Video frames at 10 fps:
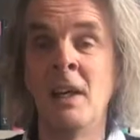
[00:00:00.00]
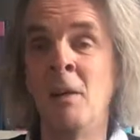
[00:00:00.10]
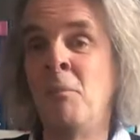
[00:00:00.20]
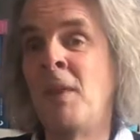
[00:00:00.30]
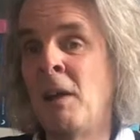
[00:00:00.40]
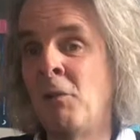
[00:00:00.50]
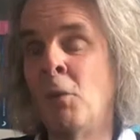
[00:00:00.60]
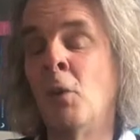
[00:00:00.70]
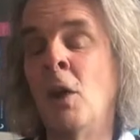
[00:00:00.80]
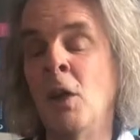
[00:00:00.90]
Um,
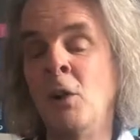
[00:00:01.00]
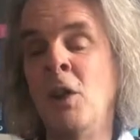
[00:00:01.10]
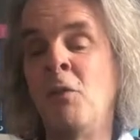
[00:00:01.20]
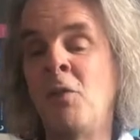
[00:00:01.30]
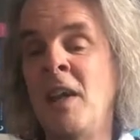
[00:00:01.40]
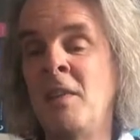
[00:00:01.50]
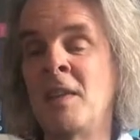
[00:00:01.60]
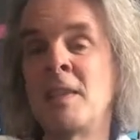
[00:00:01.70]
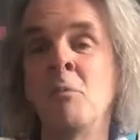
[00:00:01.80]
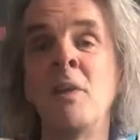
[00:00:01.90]
therefore, you know, faith
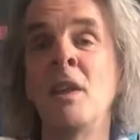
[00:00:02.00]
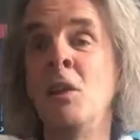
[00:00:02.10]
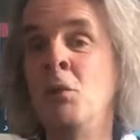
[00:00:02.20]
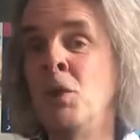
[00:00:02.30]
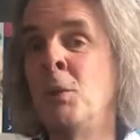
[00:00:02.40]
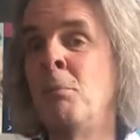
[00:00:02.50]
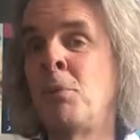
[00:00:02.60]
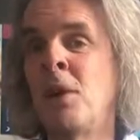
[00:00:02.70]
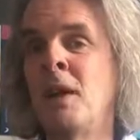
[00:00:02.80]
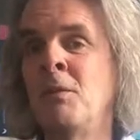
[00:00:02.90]
is something you do in
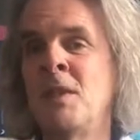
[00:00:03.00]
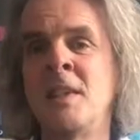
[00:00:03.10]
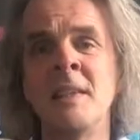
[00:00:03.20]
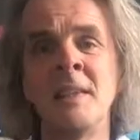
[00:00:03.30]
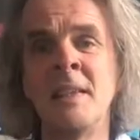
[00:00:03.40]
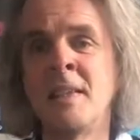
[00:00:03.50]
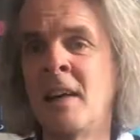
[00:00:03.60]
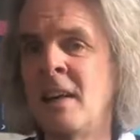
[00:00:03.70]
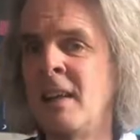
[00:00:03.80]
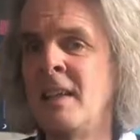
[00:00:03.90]
private. It is
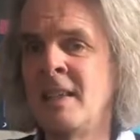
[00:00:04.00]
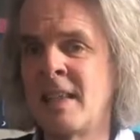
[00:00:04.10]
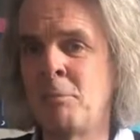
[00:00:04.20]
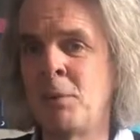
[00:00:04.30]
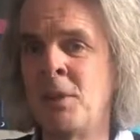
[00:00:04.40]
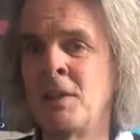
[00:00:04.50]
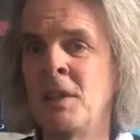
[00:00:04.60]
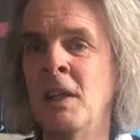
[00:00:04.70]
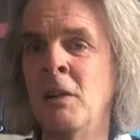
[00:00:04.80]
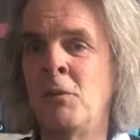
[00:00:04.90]
entirely
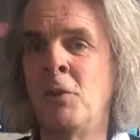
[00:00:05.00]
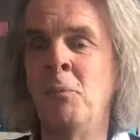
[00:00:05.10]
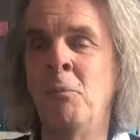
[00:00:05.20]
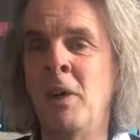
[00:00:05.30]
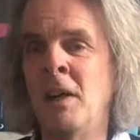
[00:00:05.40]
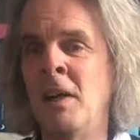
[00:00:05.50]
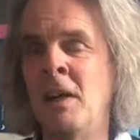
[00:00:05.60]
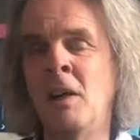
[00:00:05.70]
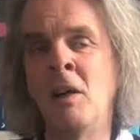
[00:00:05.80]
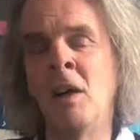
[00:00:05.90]
separate from
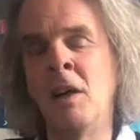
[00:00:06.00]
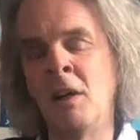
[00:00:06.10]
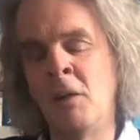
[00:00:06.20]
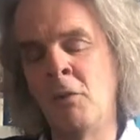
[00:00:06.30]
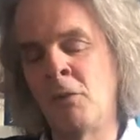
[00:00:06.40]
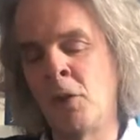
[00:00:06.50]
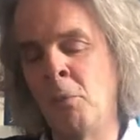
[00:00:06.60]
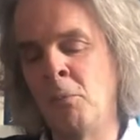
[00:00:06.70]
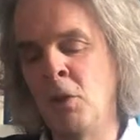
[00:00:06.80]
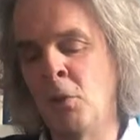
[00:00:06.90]
uh, uh,
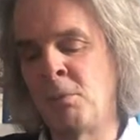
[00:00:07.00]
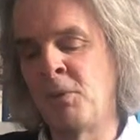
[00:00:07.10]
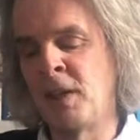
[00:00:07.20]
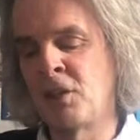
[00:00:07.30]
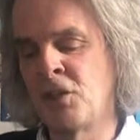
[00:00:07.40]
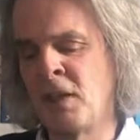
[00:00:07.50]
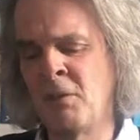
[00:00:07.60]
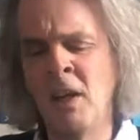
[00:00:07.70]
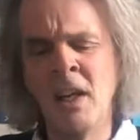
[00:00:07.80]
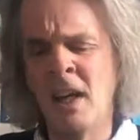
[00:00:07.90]
from your professional
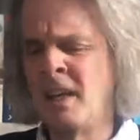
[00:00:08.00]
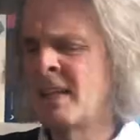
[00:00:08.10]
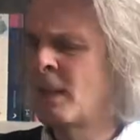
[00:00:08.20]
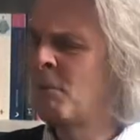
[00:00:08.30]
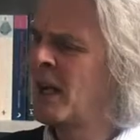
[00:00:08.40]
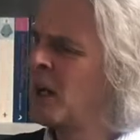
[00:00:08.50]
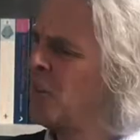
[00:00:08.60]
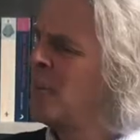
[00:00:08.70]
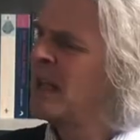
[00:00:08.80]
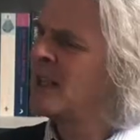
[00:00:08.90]
life, and it somehow
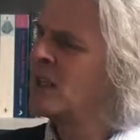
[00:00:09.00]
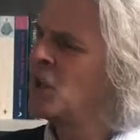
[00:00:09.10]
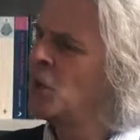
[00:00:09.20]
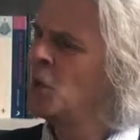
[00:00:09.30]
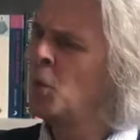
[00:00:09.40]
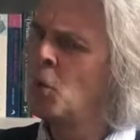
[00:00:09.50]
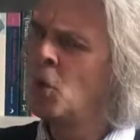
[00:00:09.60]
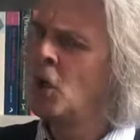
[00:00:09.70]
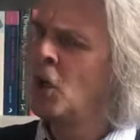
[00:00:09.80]
makes you,